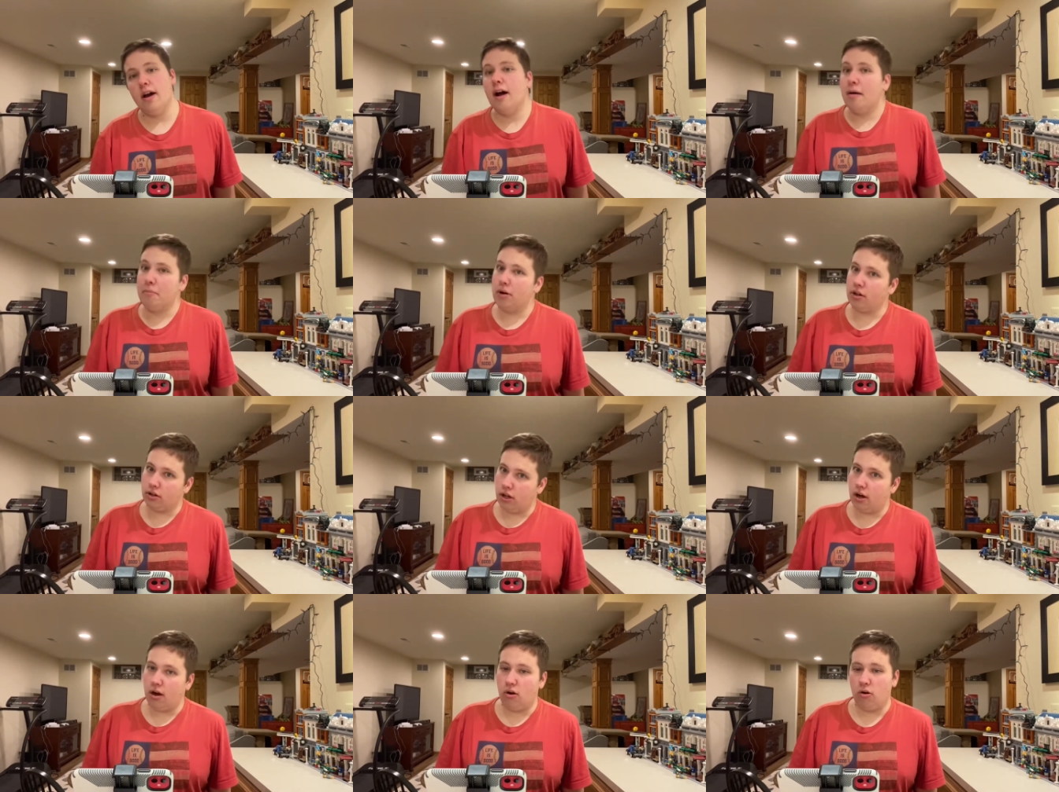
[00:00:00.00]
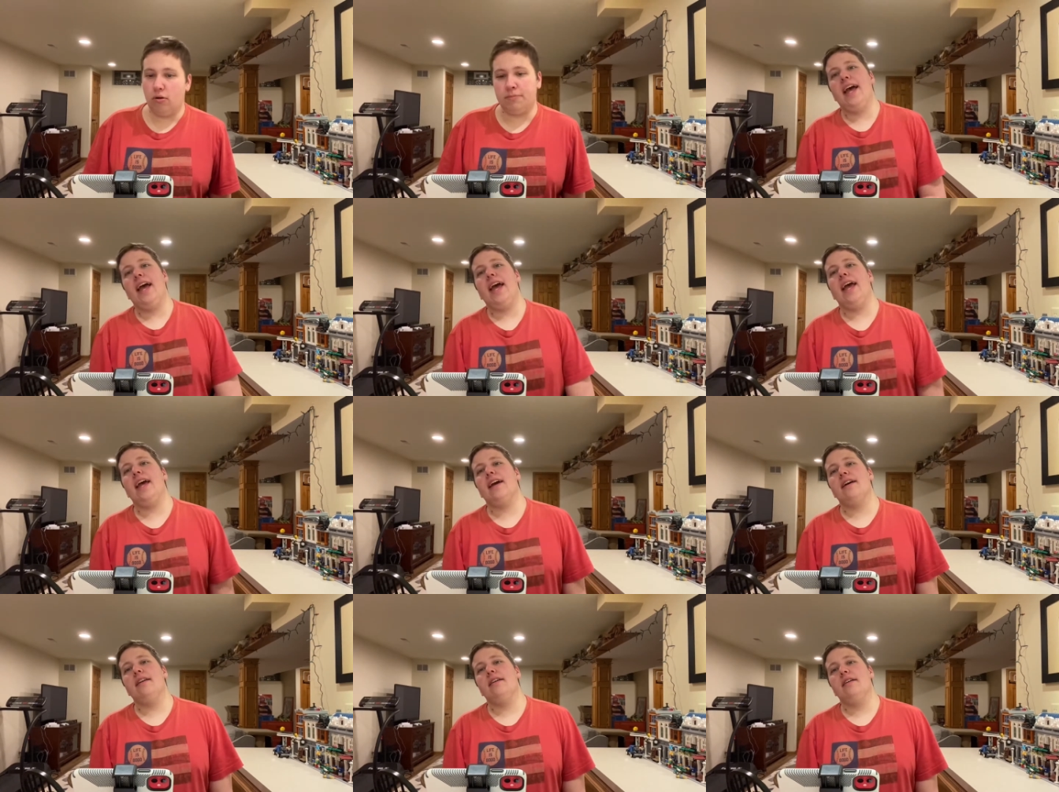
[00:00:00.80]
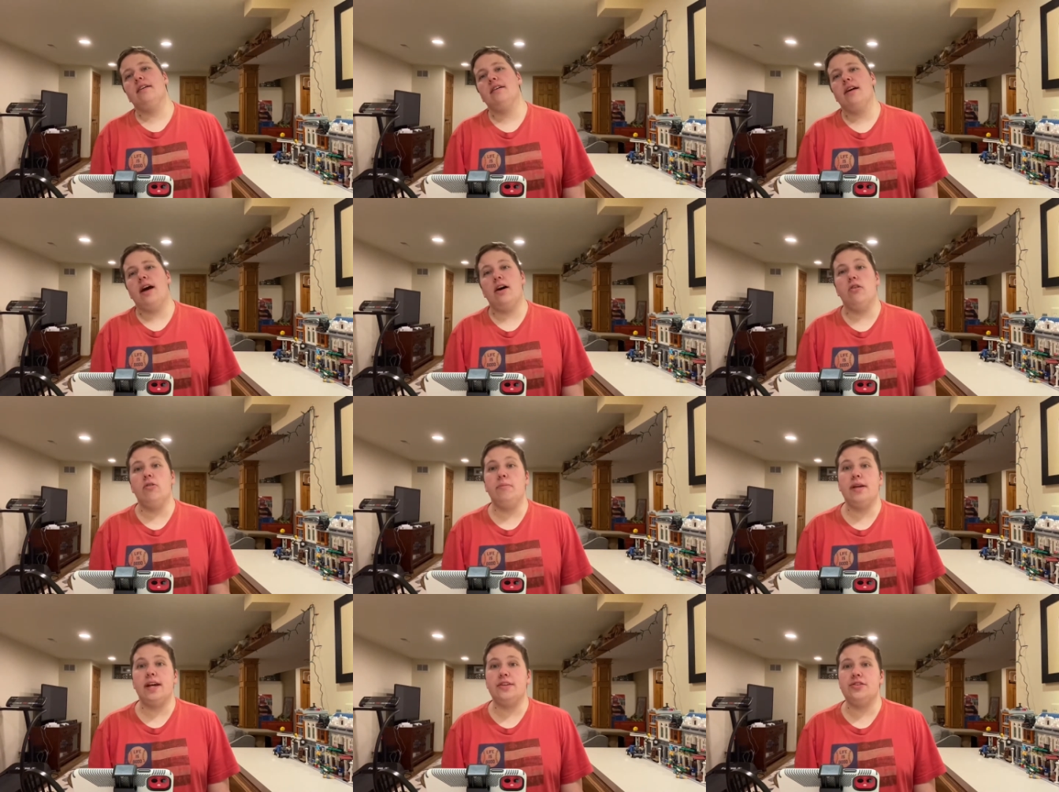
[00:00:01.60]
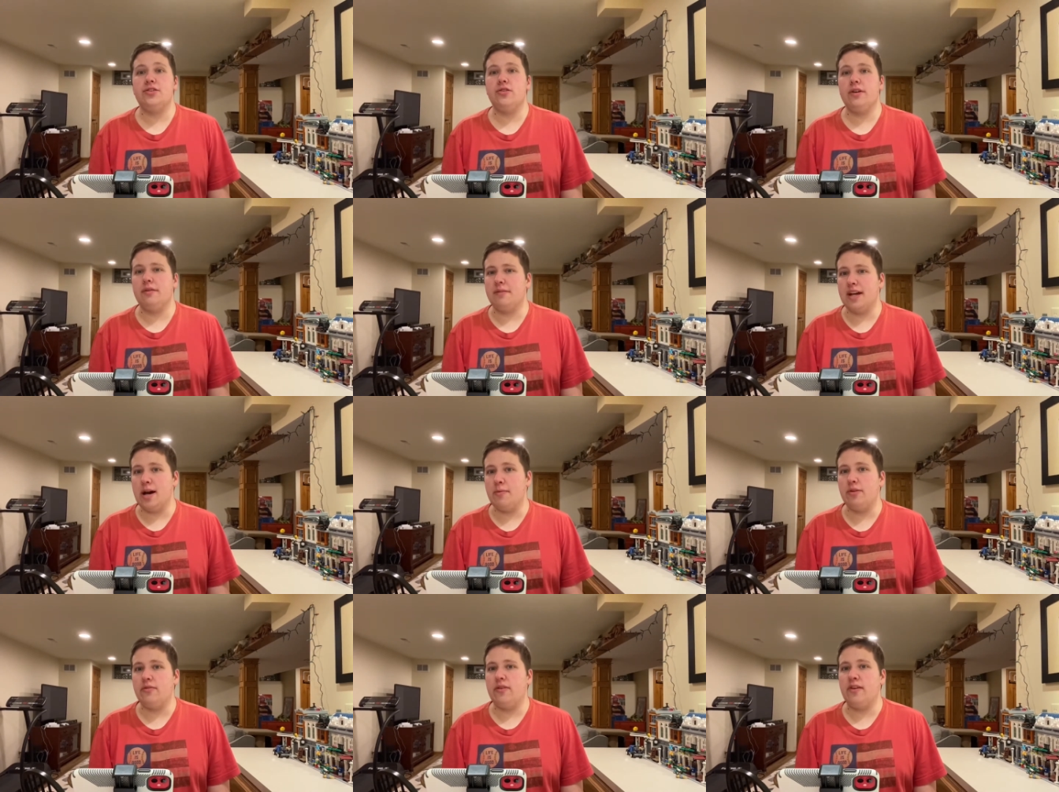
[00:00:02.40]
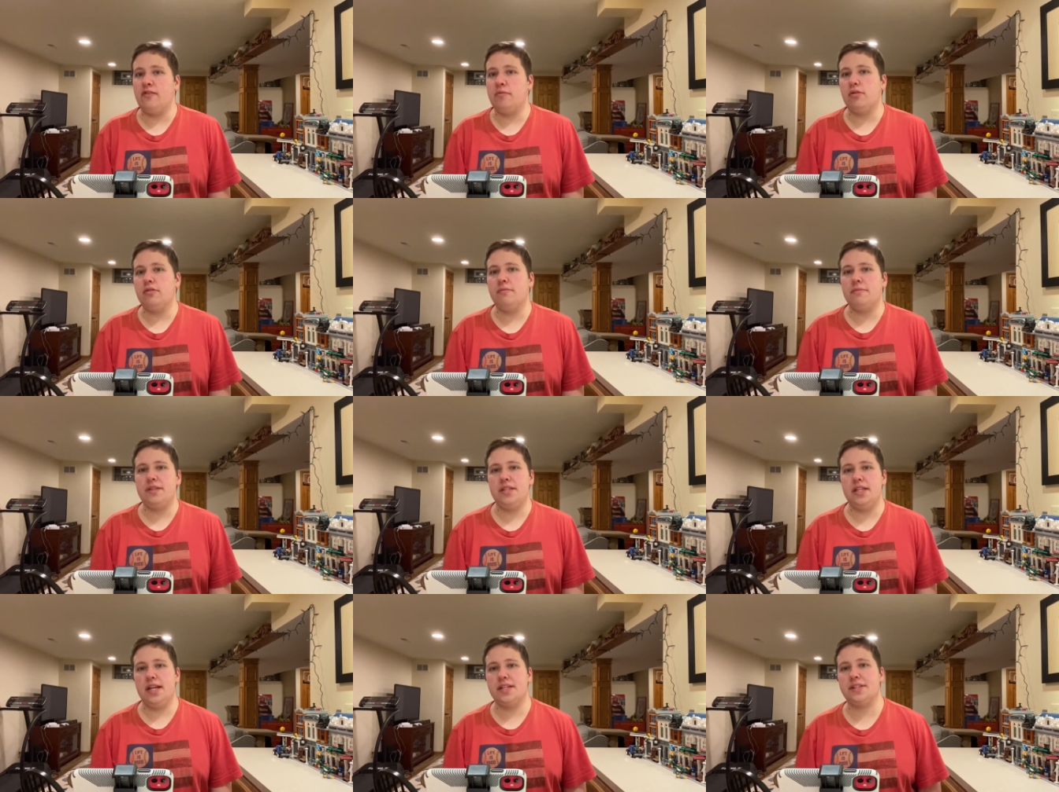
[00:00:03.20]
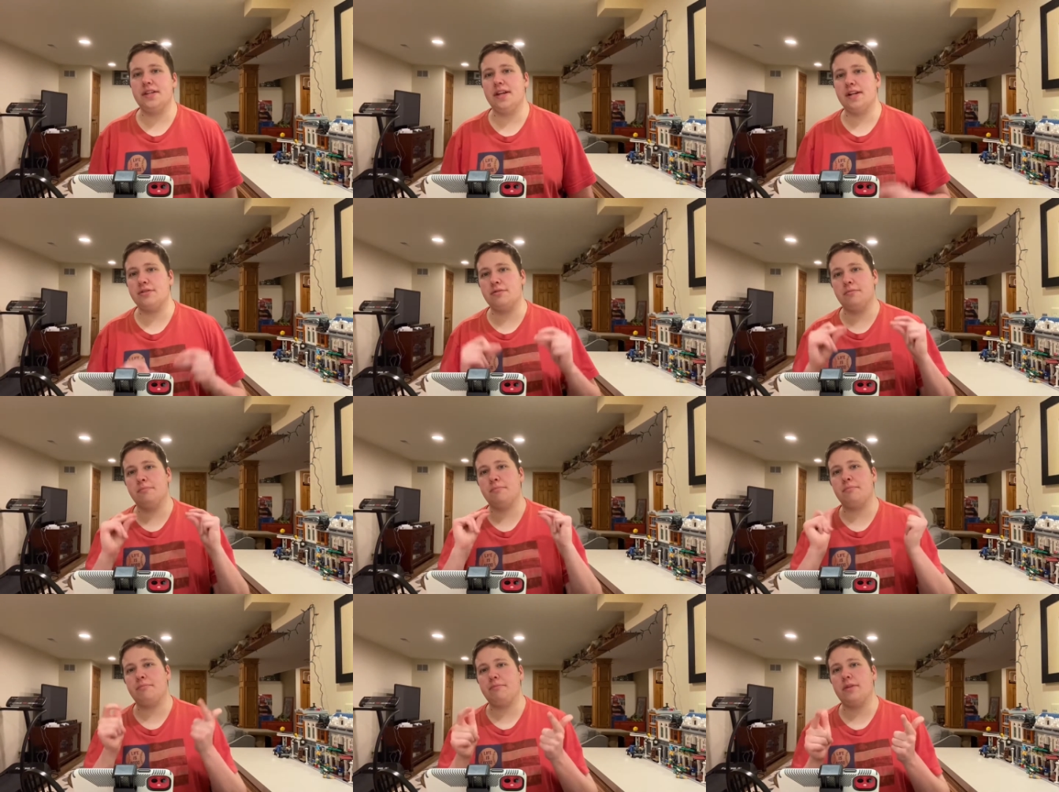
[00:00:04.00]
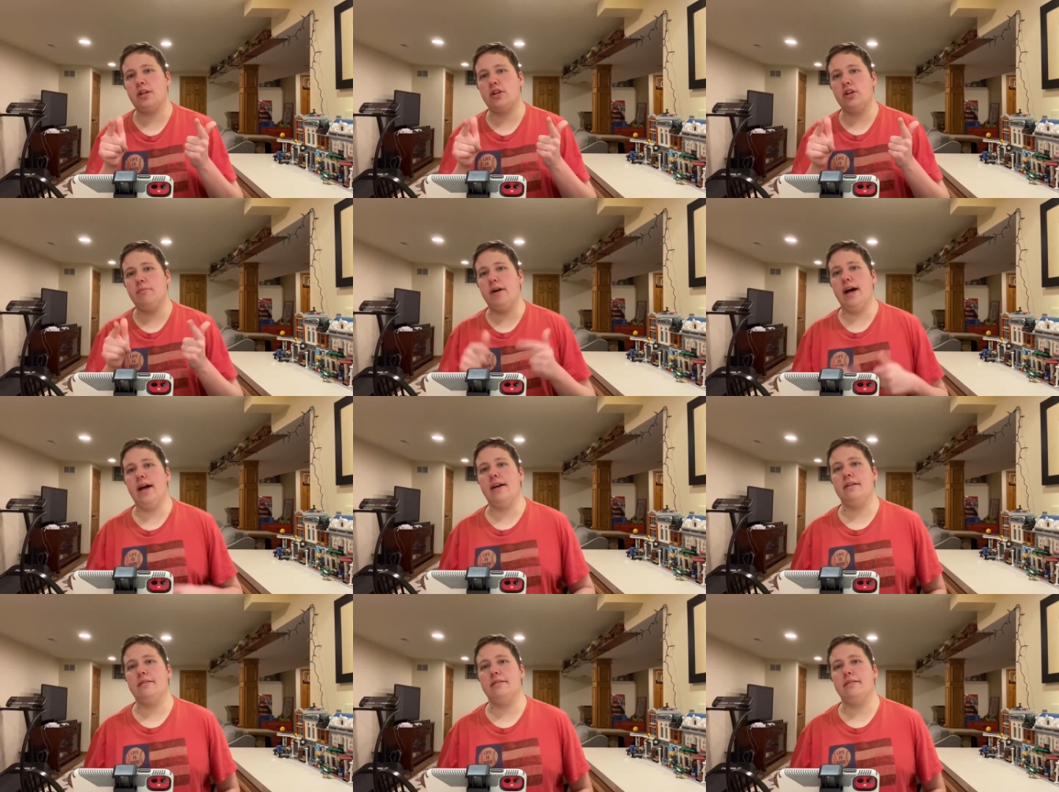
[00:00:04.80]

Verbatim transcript: below. And I hope you guys enjoyed. Comment your favorite poll. See you guys in the next one. Goodbye.